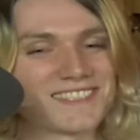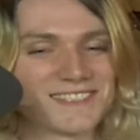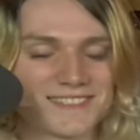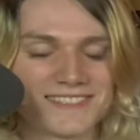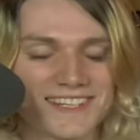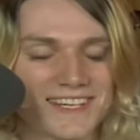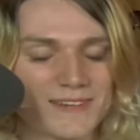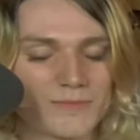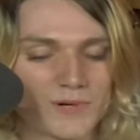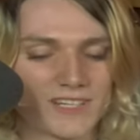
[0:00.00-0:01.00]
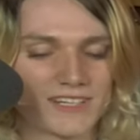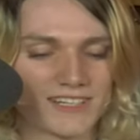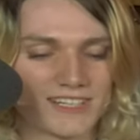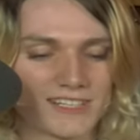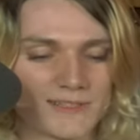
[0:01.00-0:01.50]
too.
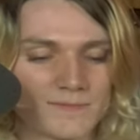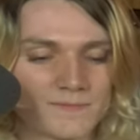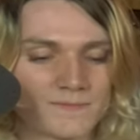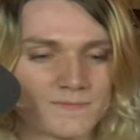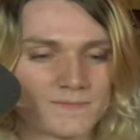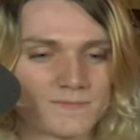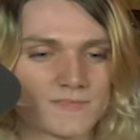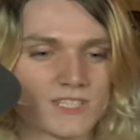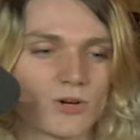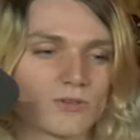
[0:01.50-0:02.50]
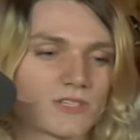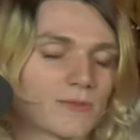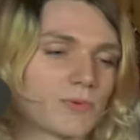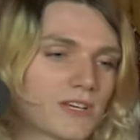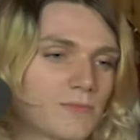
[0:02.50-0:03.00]
But so I was
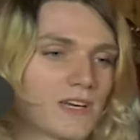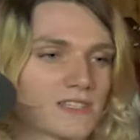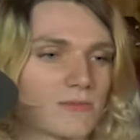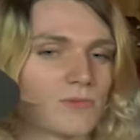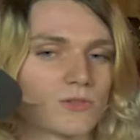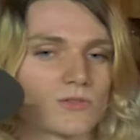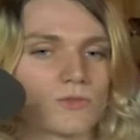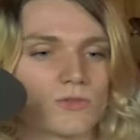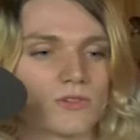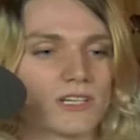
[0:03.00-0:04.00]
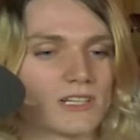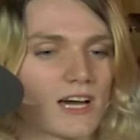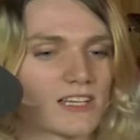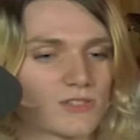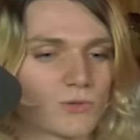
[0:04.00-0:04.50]
like playing bass in middle school, and in
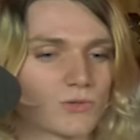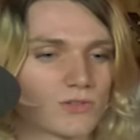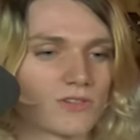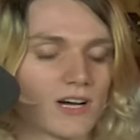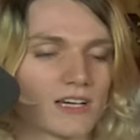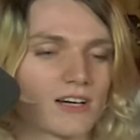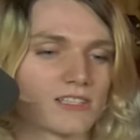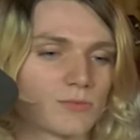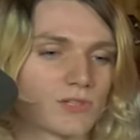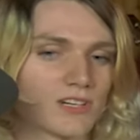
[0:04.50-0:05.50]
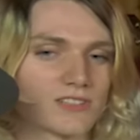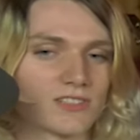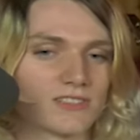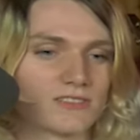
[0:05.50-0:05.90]
high school I got into production.